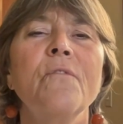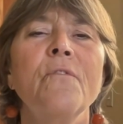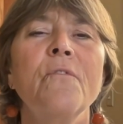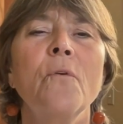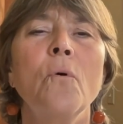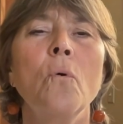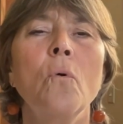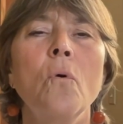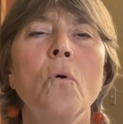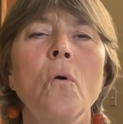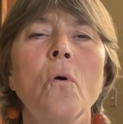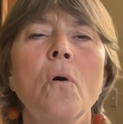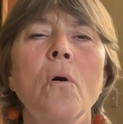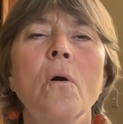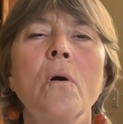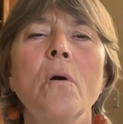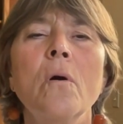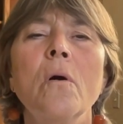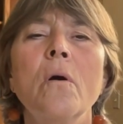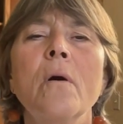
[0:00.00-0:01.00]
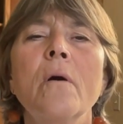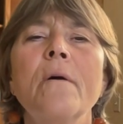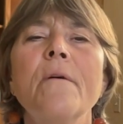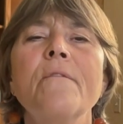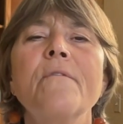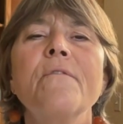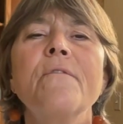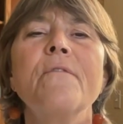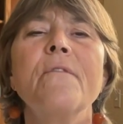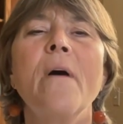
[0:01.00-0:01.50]
4,
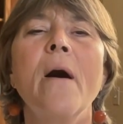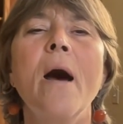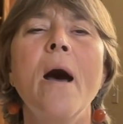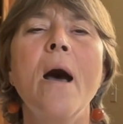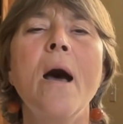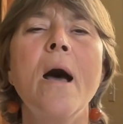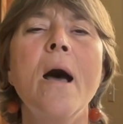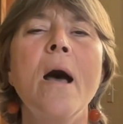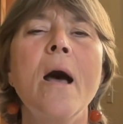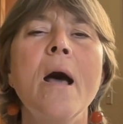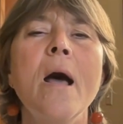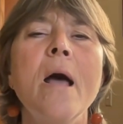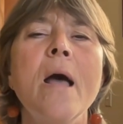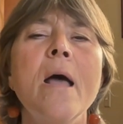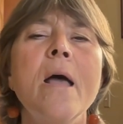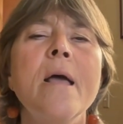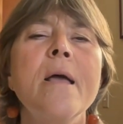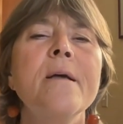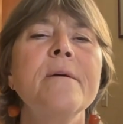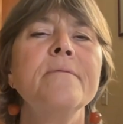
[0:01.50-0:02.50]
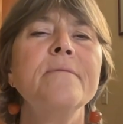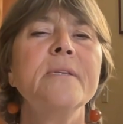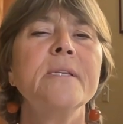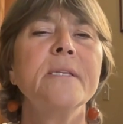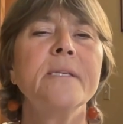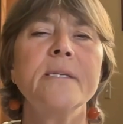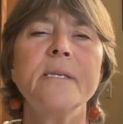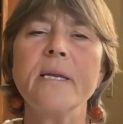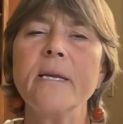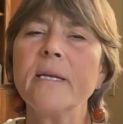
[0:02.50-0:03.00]
5,
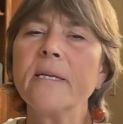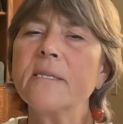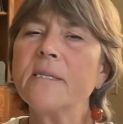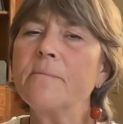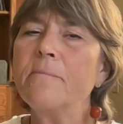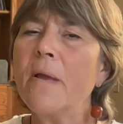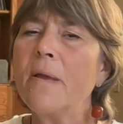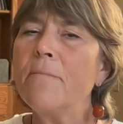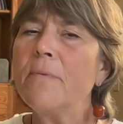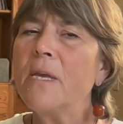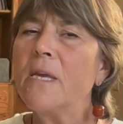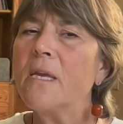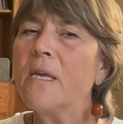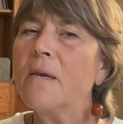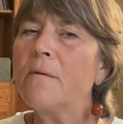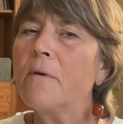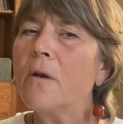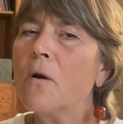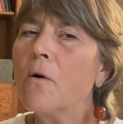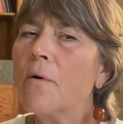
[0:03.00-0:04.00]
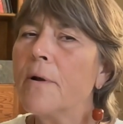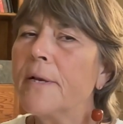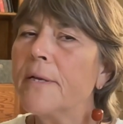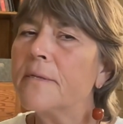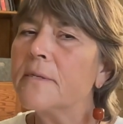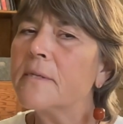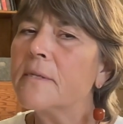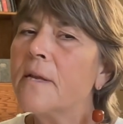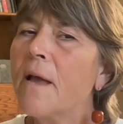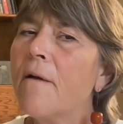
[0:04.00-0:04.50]
6, maybe keep going,
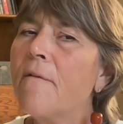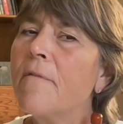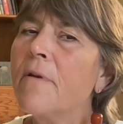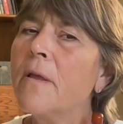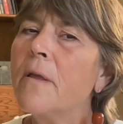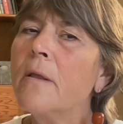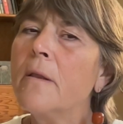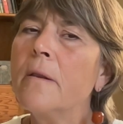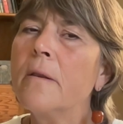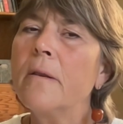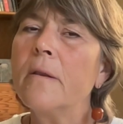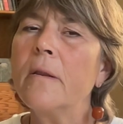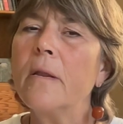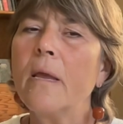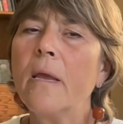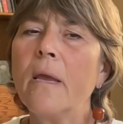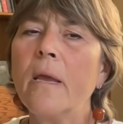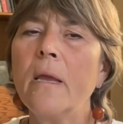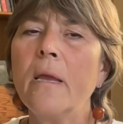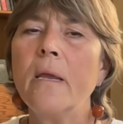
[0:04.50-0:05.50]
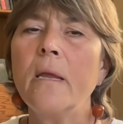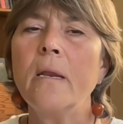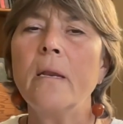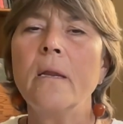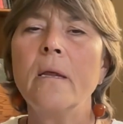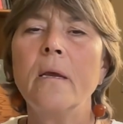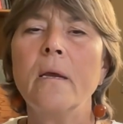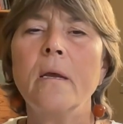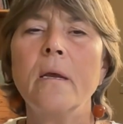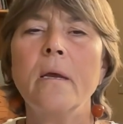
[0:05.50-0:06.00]
7, 8,
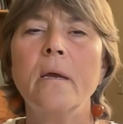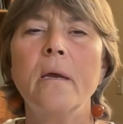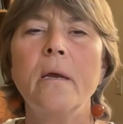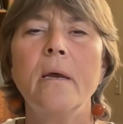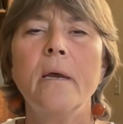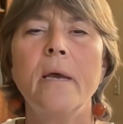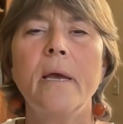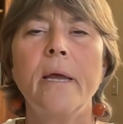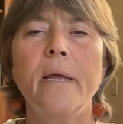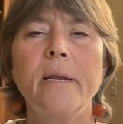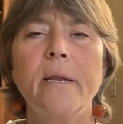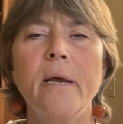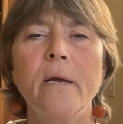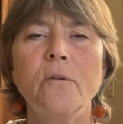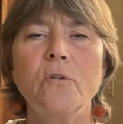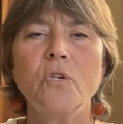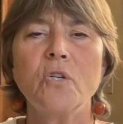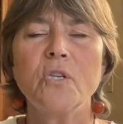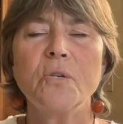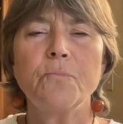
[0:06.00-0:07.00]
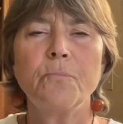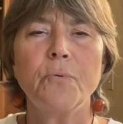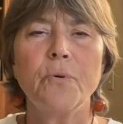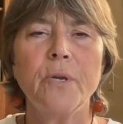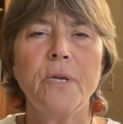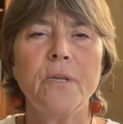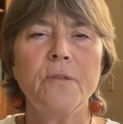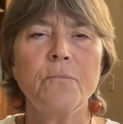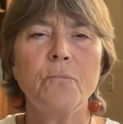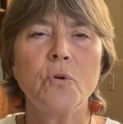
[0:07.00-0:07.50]
and now just
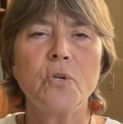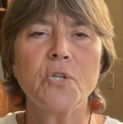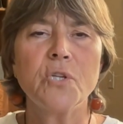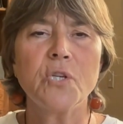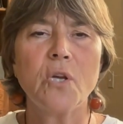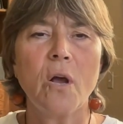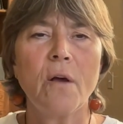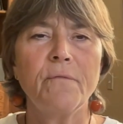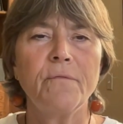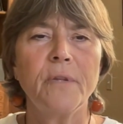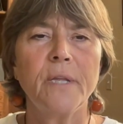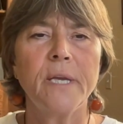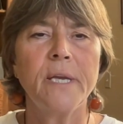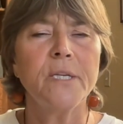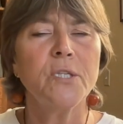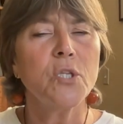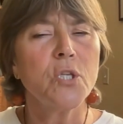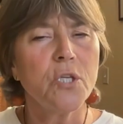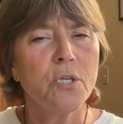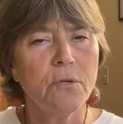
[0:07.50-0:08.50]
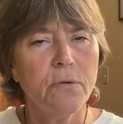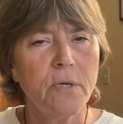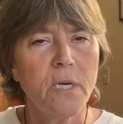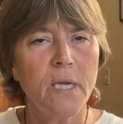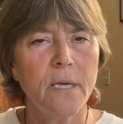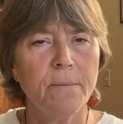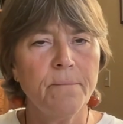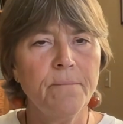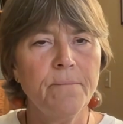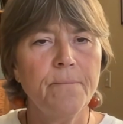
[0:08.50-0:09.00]
breathe more softly and tune
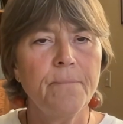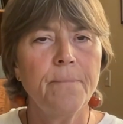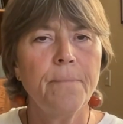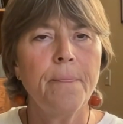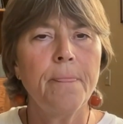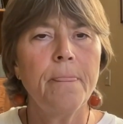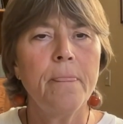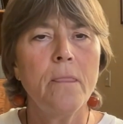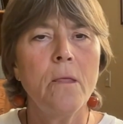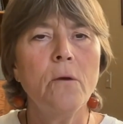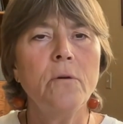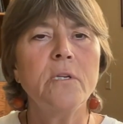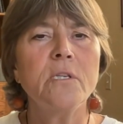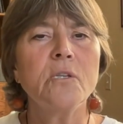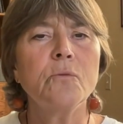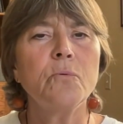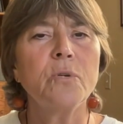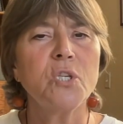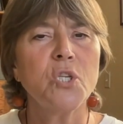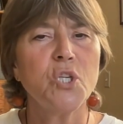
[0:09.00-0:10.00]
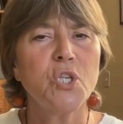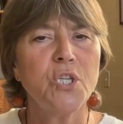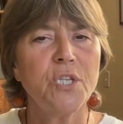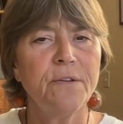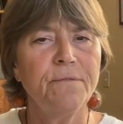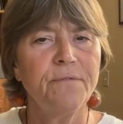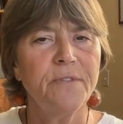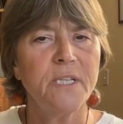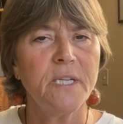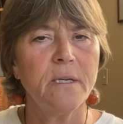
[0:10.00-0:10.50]
in. Notice what
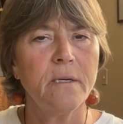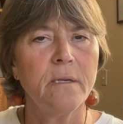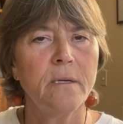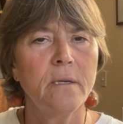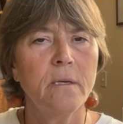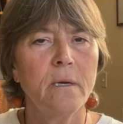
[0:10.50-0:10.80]
shifted.